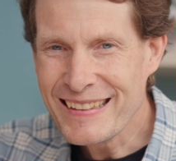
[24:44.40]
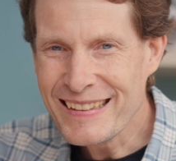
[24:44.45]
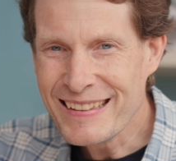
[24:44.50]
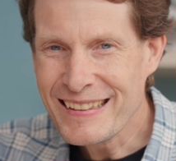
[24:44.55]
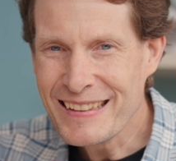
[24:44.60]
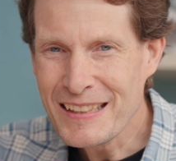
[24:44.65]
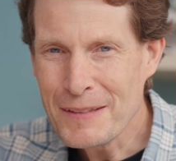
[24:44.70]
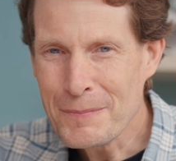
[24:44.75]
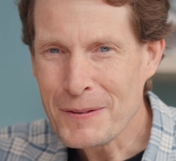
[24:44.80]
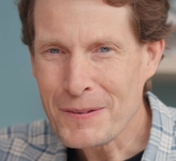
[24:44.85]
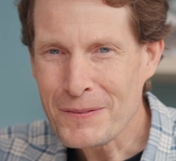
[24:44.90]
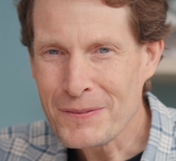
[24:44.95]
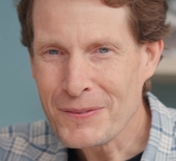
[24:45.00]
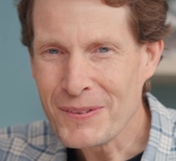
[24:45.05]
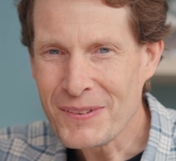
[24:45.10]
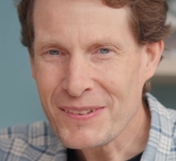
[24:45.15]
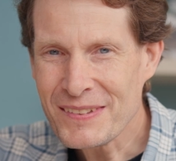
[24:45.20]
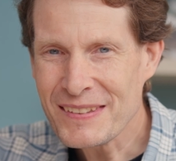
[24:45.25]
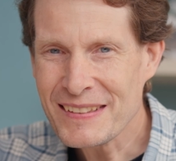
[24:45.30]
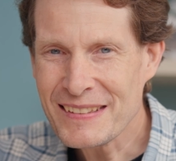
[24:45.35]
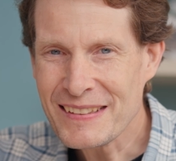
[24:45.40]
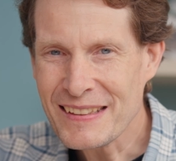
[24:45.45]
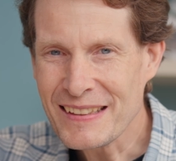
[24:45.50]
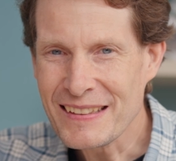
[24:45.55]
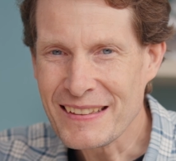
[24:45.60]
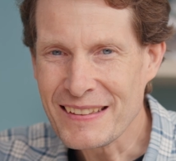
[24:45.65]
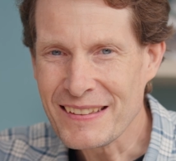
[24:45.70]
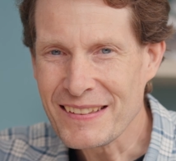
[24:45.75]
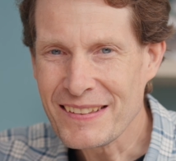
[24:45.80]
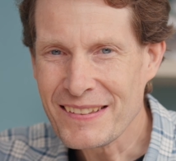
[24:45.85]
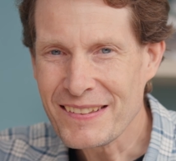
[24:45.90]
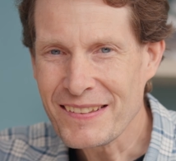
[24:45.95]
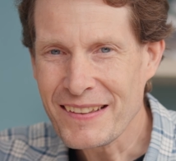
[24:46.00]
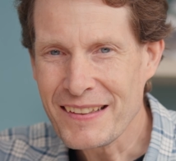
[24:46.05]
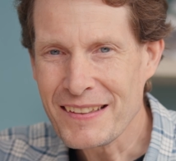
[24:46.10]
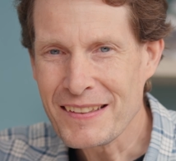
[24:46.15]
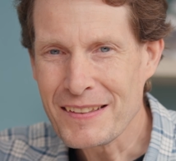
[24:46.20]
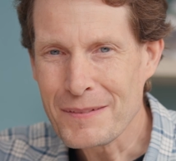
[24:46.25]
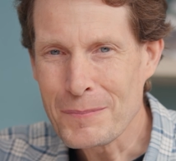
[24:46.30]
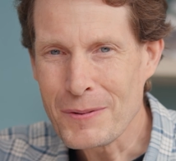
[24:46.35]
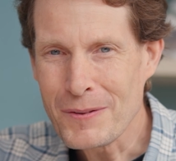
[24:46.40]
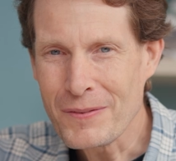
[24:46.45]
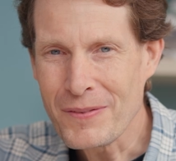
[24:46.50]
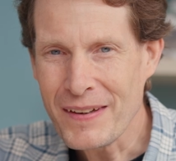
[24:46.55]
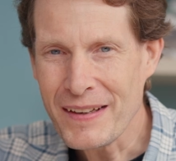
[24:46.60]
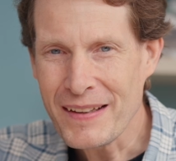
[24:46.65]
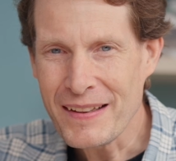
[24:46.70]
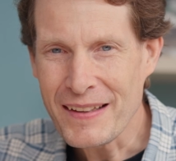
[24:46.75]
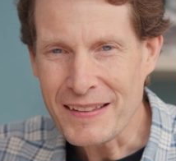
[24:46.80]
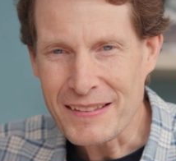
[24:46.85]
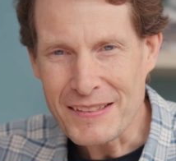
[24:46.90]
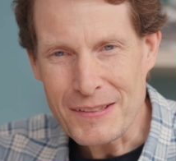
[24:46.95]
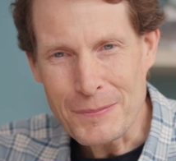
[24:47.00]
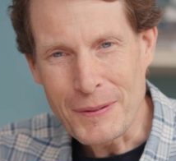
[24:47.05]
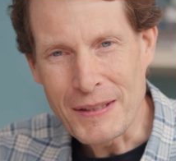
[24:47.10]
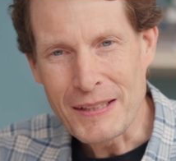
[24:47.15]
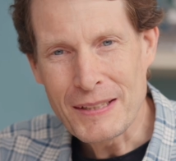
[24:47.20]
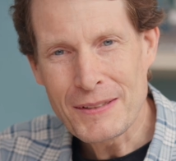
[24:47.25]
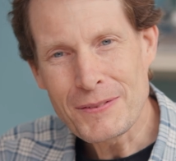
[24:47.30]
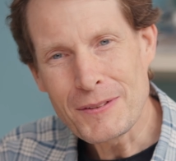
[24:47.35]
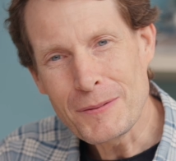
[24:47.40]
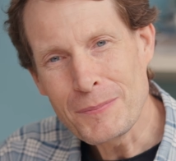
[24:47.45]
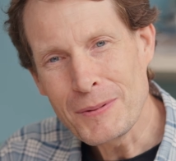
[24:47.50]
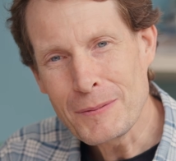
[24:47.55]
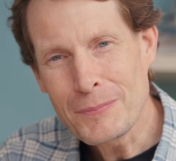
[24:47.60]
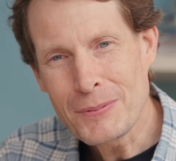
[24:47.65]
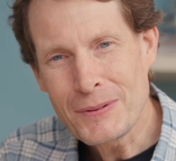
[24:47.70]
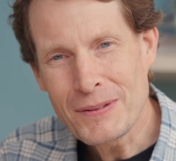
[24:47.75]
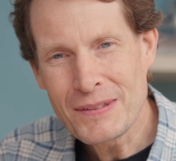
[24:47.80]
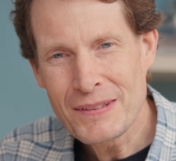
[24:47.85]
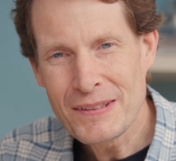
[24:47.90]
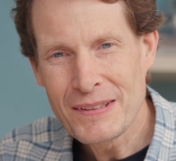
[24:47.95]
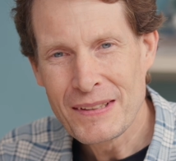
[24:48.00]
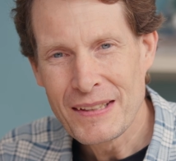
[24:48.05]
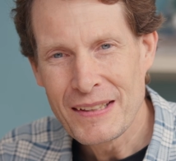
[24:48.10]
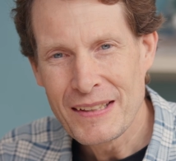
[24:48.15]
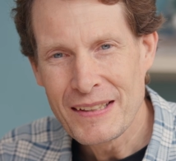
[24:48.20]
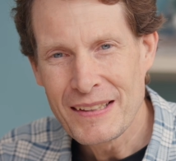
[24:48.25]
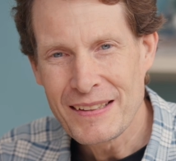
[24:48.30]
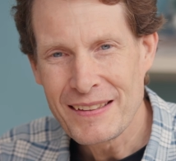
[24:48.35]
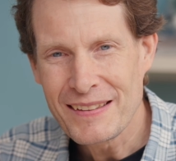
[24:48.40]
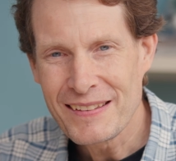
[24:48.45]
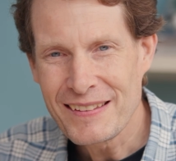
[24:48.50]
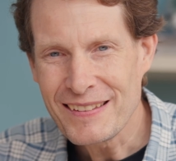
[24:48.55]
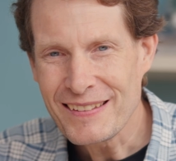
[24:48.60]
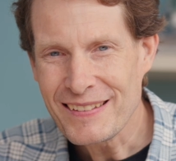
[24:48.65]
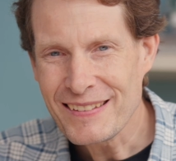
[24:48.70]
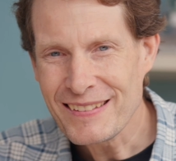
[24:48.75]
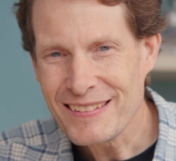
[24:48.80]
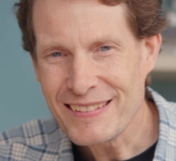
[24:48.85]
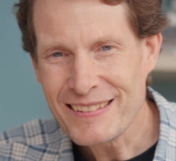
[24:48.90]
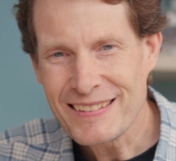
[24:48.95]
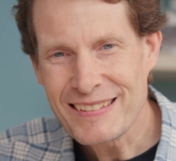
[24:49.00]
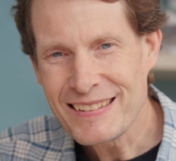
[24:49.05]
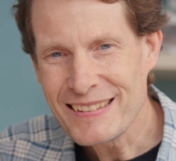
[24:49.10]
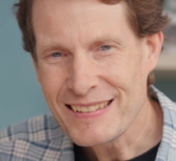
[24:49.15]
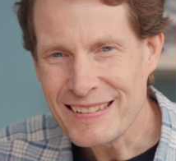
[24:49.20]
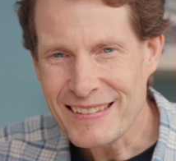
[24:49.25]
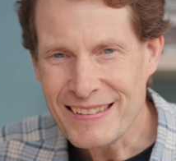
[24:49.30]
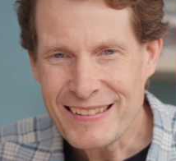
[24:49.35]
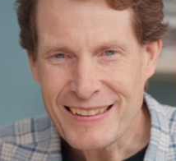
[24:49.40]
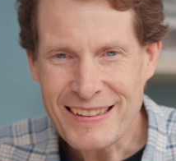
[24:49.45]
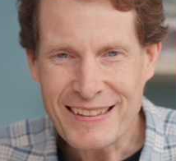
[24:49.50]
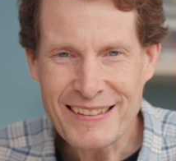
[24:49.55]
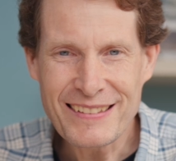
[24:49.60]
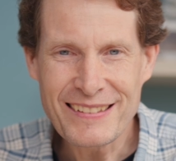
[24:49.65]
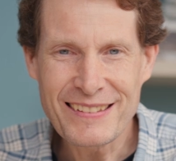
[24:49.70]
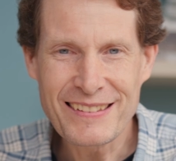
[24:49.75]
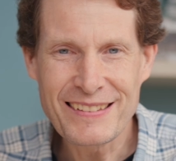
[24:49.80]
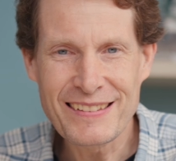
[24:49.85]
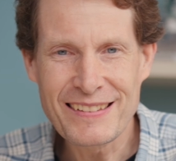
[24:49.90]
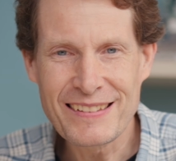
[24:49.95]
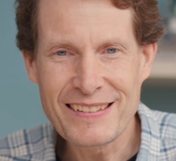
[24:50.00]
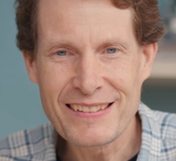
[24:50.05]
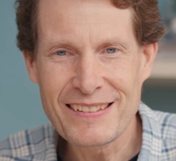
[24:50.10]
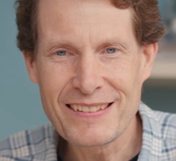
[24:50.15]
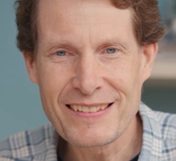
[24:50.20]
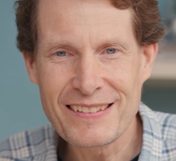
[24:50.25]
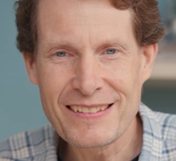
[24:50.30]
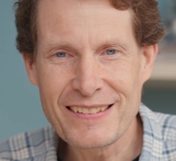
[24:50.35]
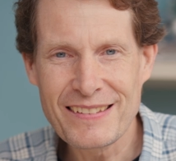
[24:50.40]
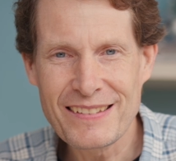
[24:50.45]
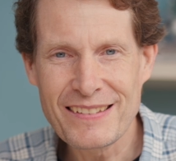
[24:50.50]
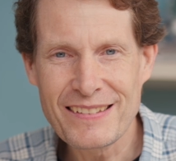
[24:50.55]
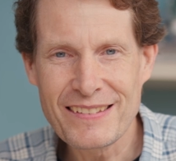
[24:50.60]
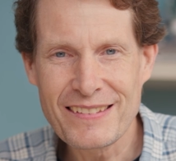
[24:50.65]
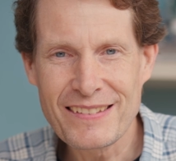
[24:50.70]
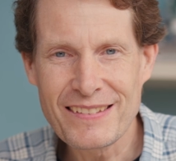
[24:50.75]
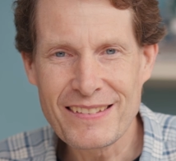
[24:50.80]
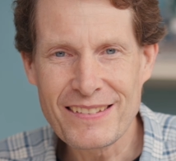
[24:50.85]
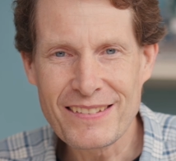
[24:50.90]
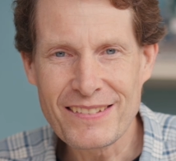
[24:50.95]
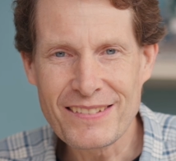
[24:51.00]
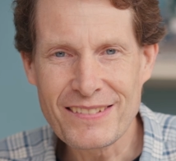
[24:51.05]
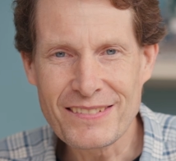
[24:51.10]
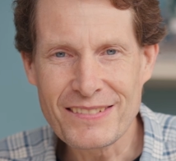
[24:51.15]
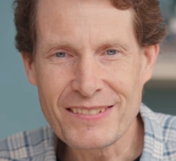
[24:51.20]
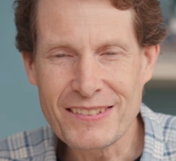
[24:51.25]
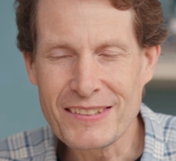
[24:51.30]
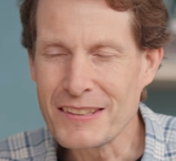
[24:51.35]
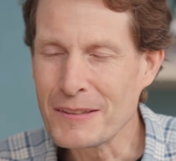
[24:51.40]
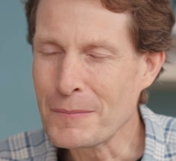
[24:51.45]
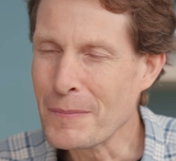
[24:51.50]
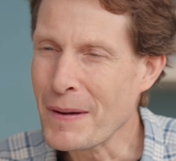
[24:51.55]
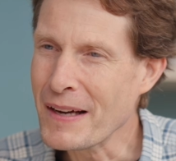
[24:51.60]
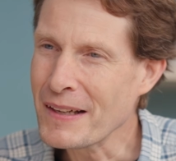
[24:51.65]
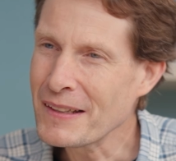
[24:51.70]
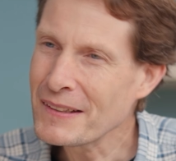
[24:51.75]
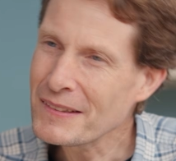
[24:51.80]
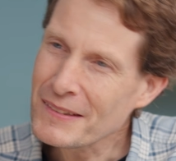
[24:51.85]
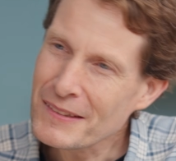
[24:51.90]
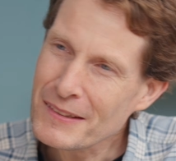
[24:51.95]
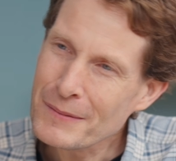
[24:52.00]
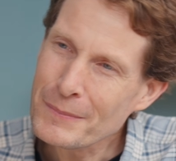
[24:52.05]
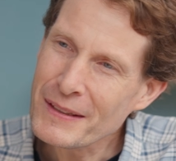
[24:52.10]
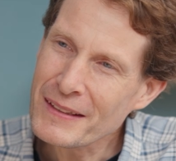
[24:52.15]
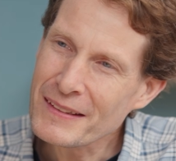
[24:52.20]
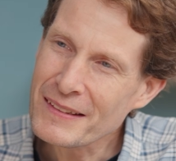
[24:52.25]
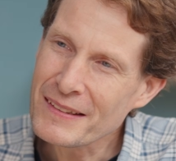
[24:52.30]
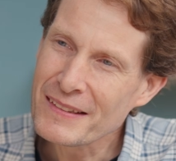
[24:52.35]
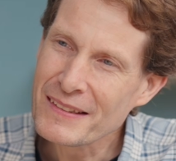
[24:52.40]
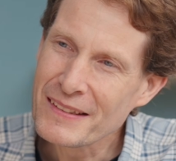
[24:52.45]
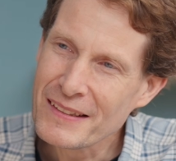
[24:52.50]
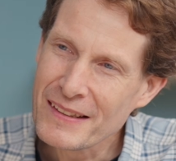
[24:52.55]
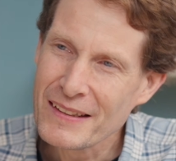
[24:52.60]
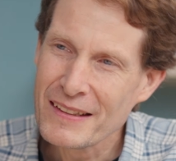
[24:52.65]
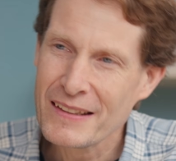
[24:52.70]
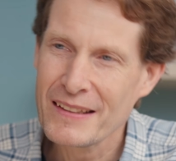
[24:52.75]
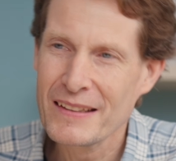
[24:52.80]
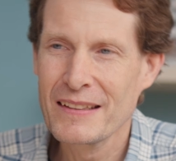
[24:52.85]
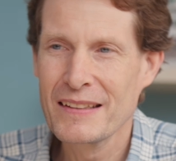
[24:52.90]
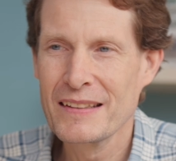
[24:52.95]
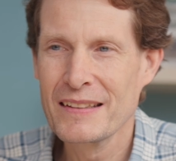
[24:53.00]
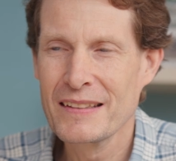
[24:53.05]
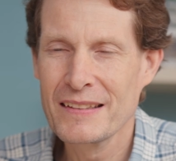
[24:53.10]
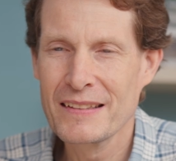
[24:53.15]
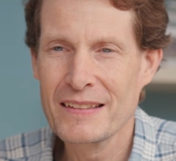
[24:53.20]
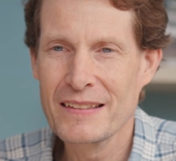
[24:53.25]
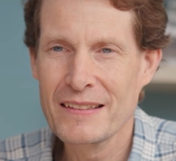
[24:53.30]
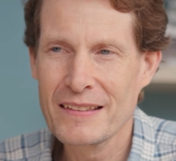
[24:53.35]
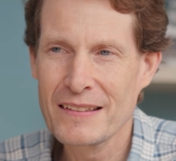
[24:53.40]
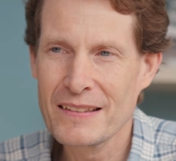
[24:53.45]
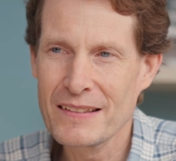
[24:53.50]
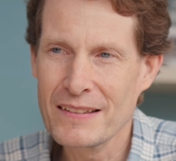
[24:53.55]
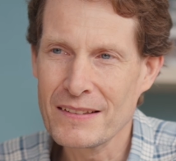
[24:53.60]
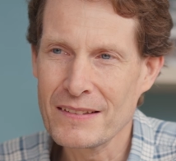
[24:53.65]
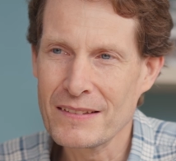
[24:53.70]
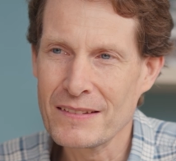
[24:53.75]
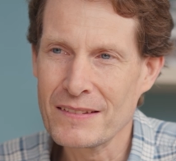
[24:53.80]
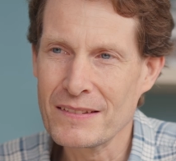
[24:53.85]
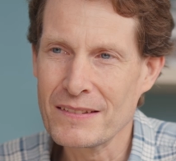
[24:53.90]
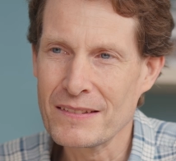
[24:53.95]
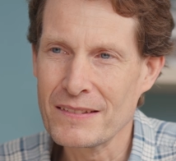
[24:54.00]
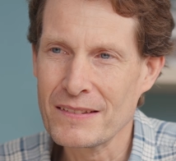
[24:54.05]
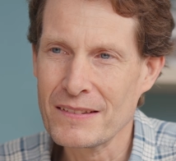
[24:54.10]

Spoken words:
keep your focus on trying to provide that space for people, the little details don't really matter as much. So